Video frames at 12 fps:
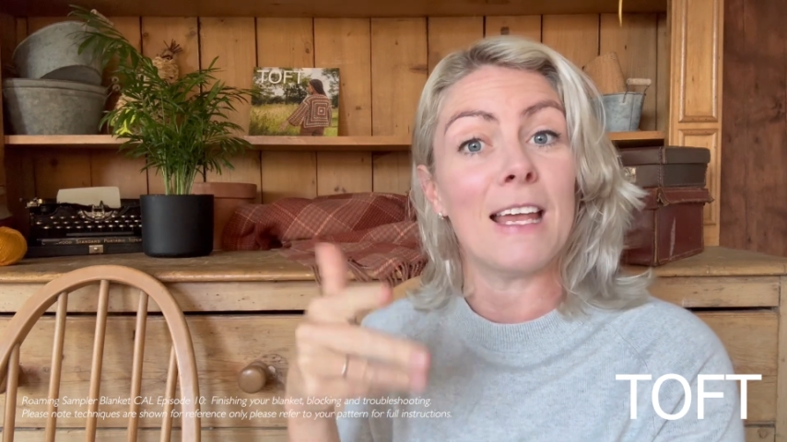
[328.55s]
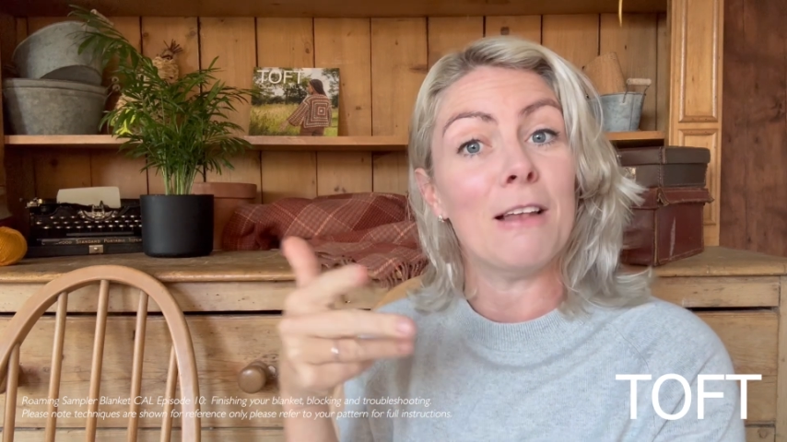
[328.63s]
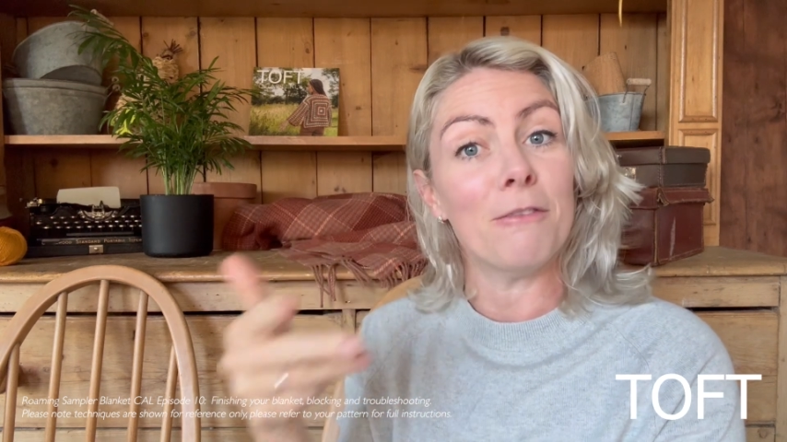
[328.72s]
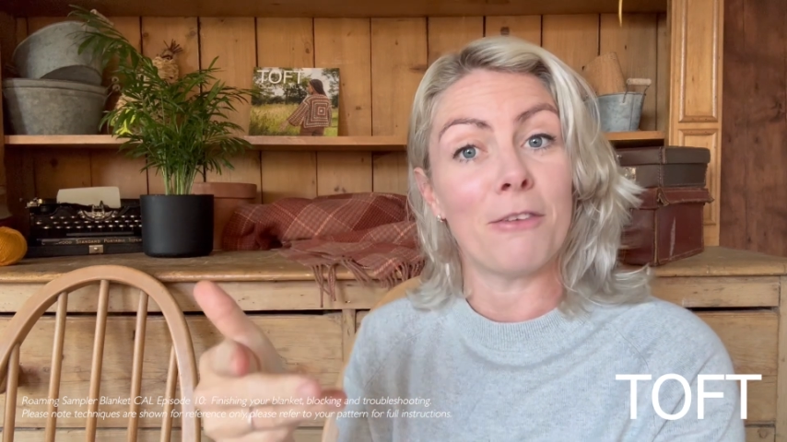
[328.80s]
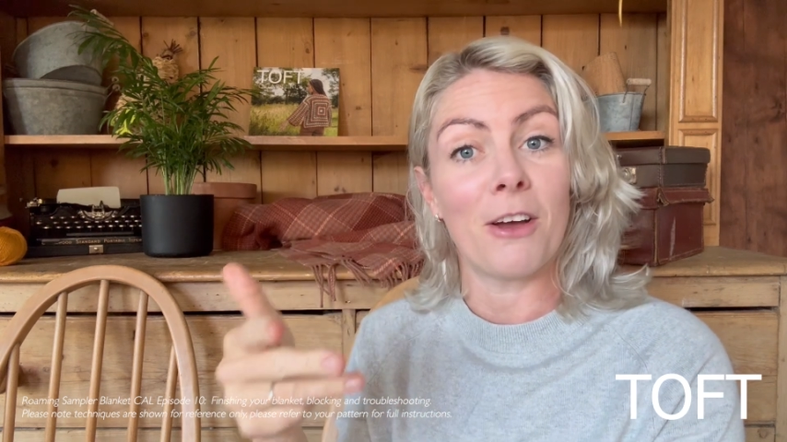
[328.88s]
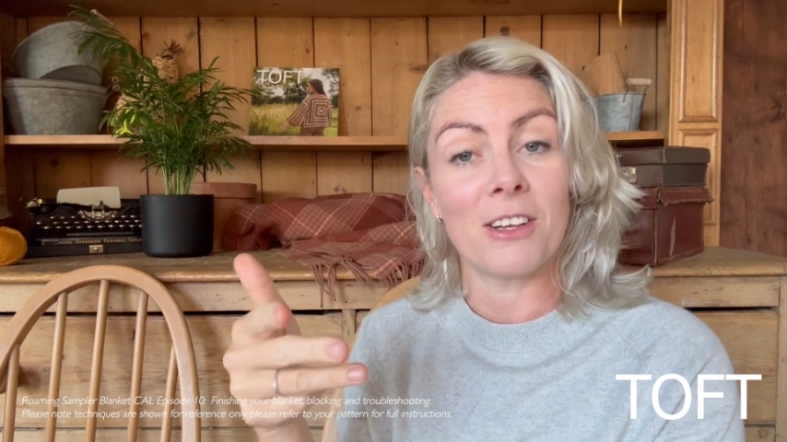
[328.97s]

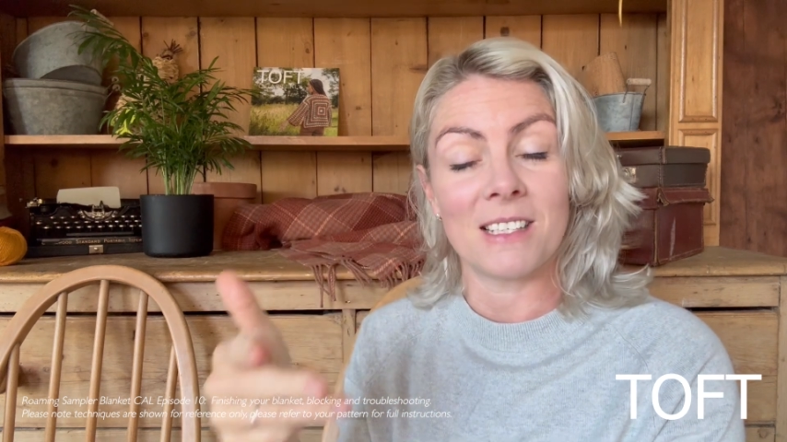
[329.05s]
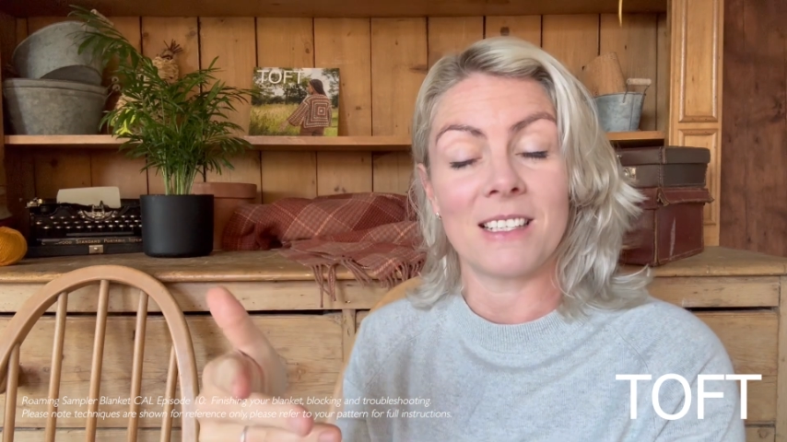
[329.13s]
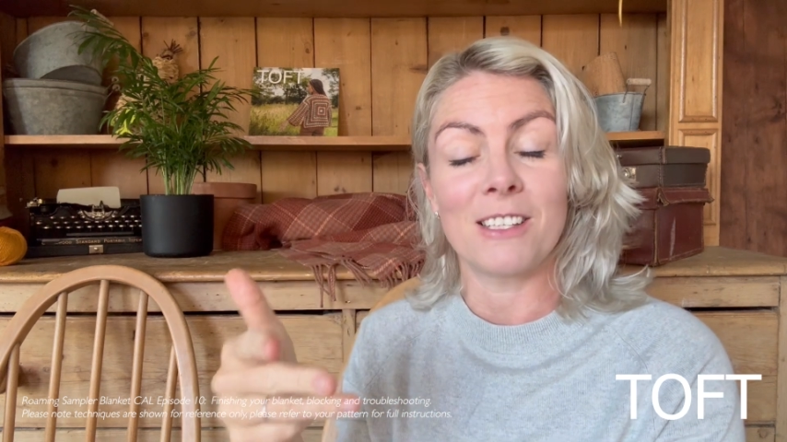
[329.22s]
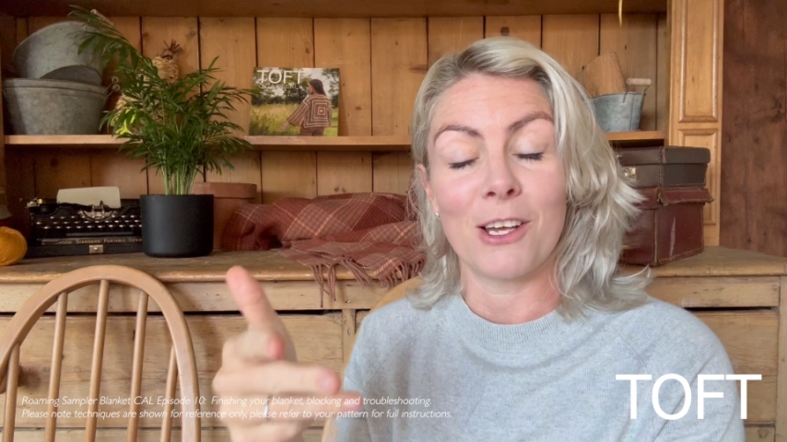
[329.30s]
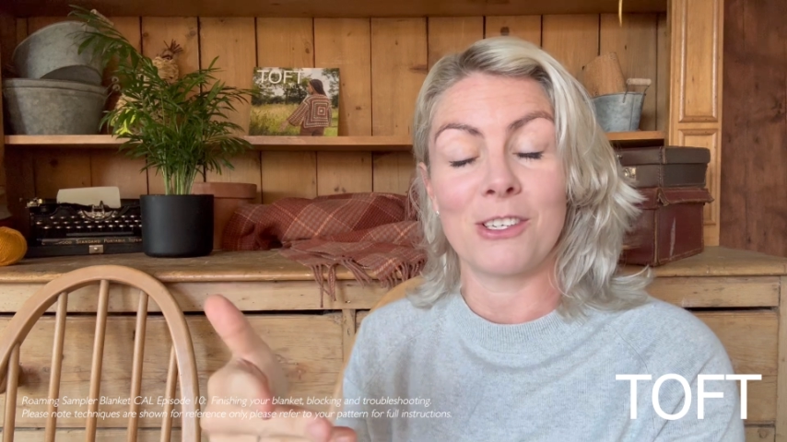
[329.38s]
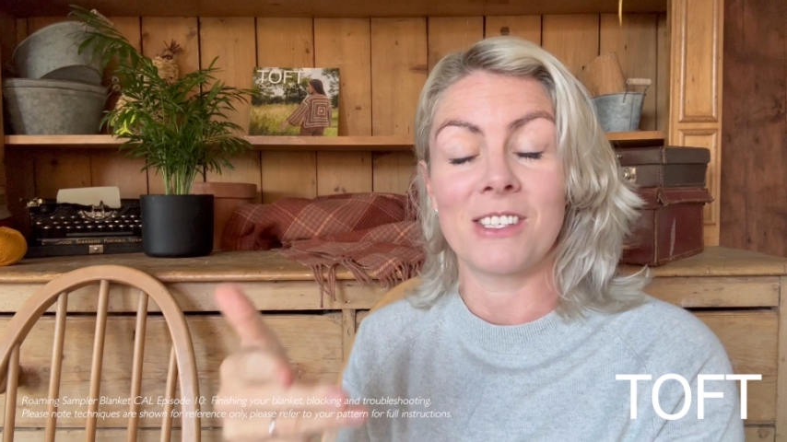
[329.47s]

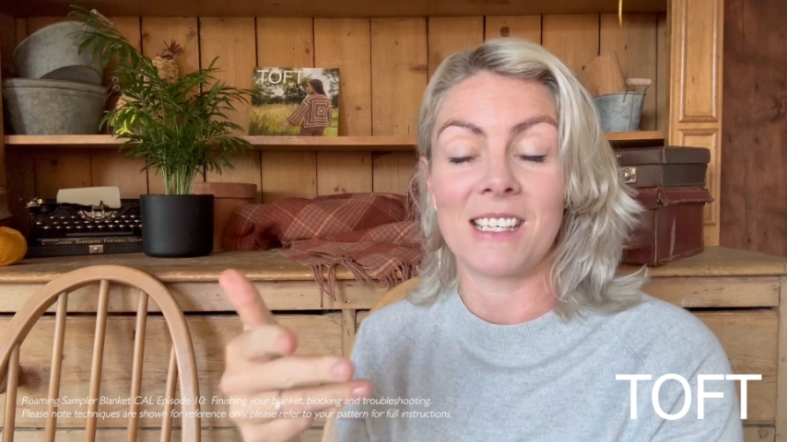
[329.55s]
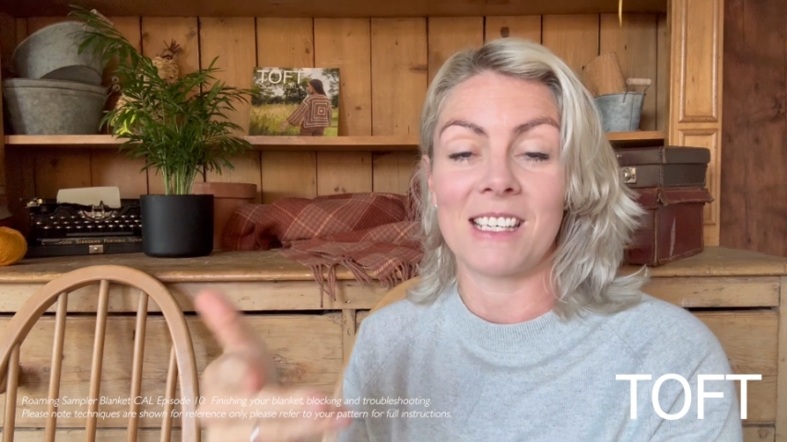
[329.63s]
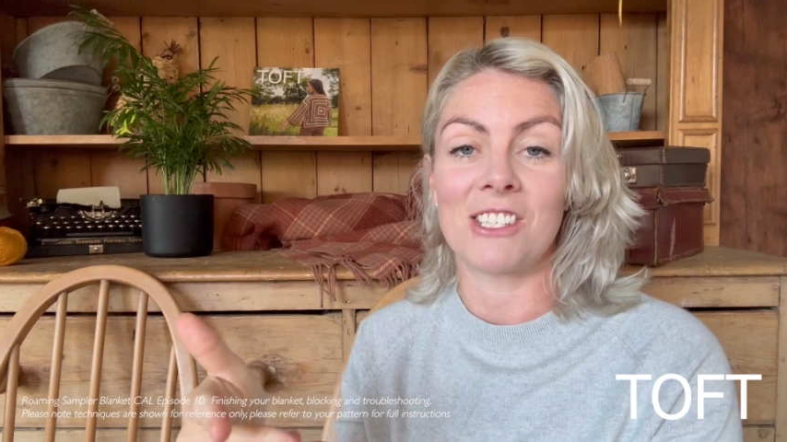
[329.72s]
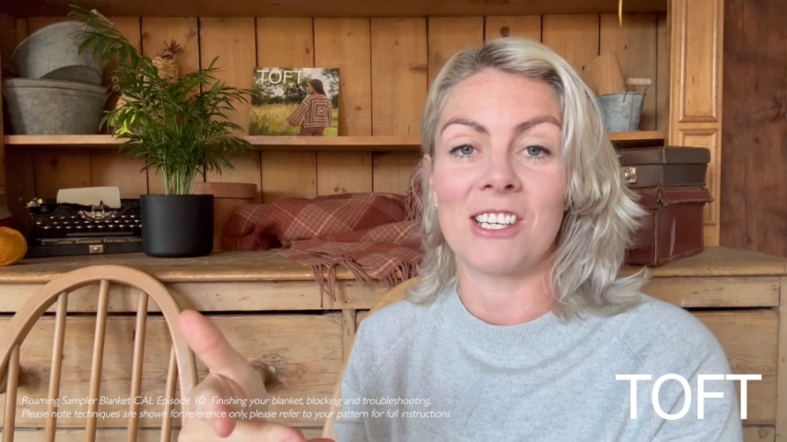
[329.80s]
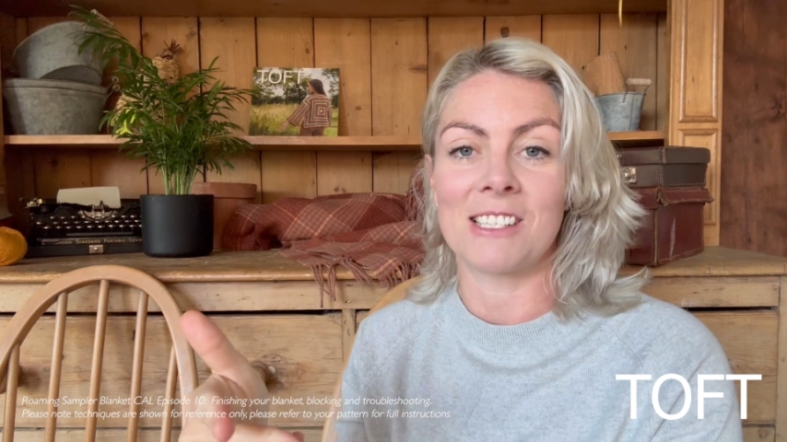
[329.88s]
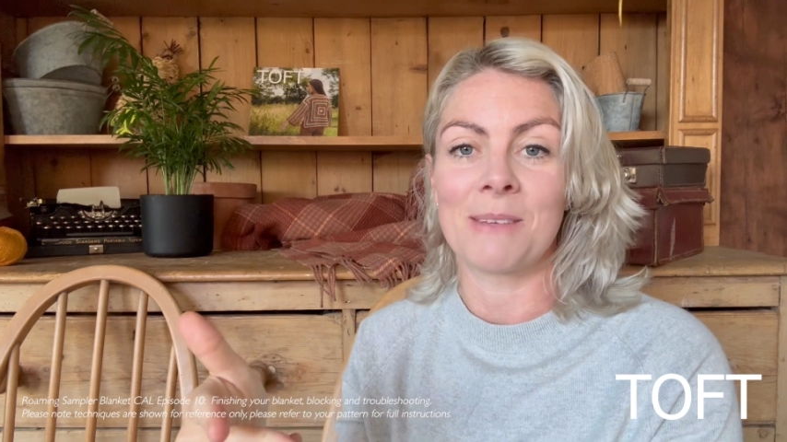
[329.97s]
inverted those
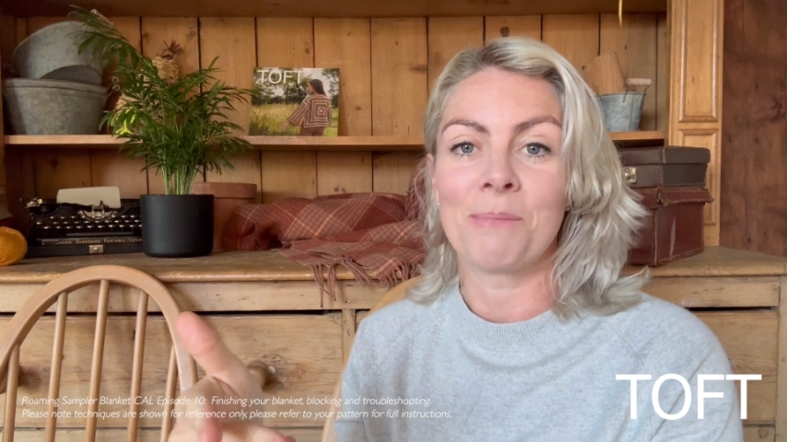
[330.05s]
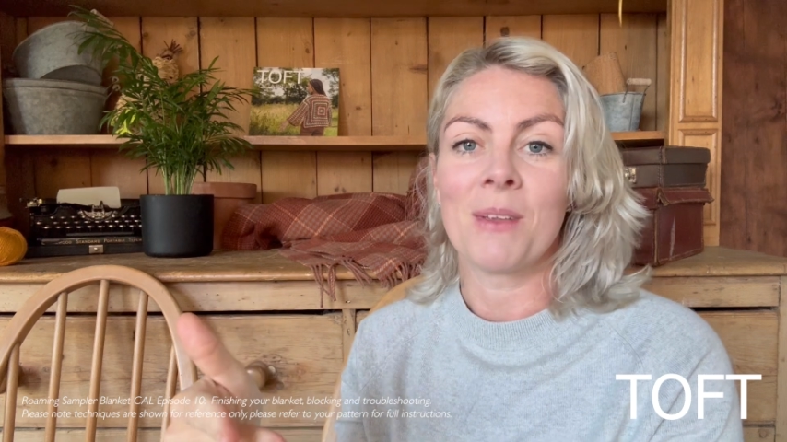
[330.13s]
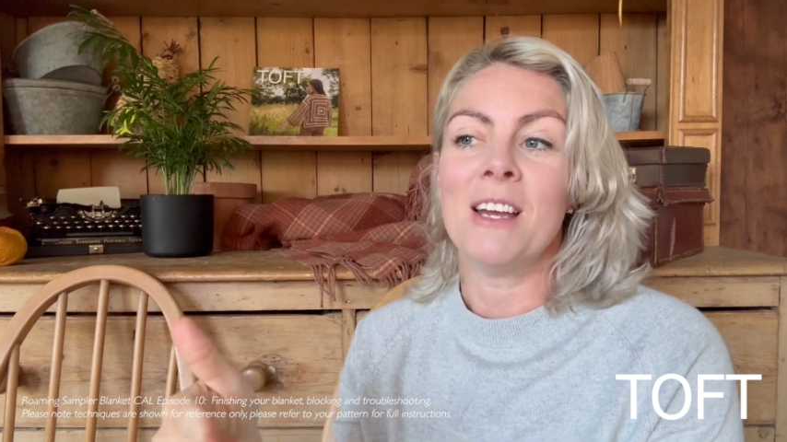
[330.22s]
stitches.